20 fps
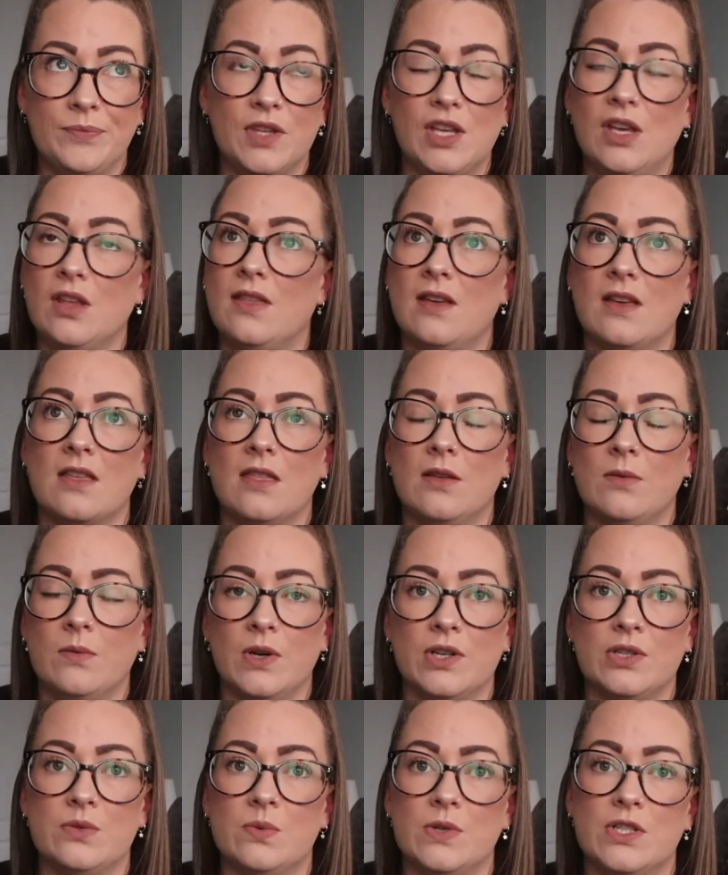you think the
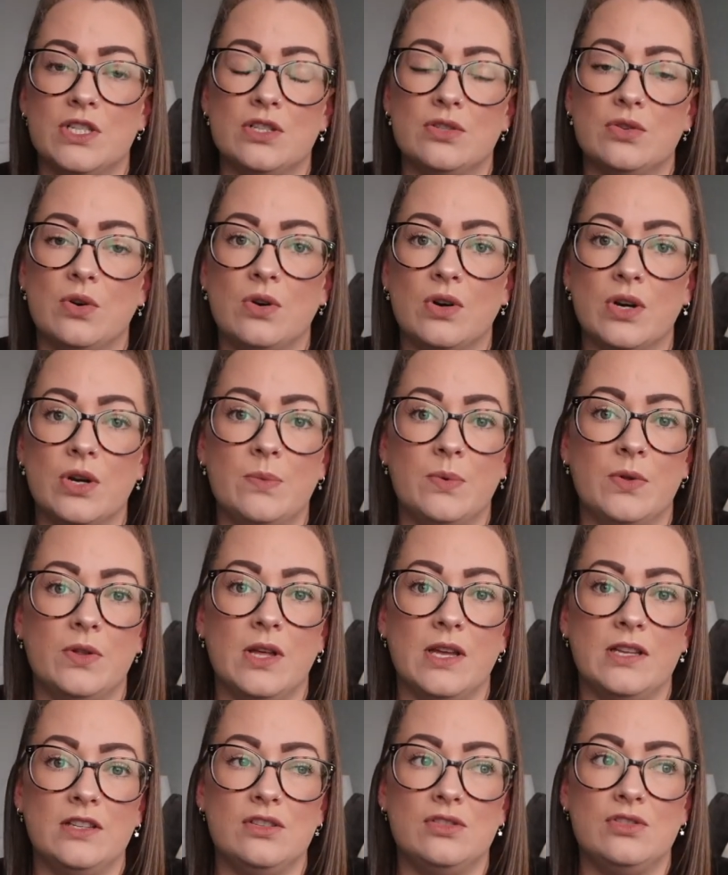worst, which is horrible,
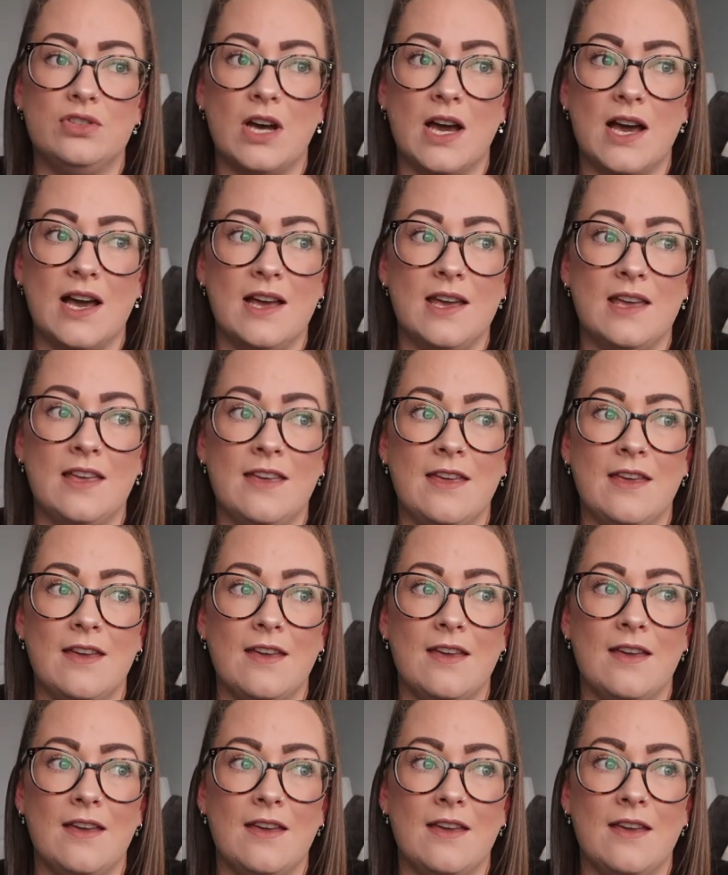and you try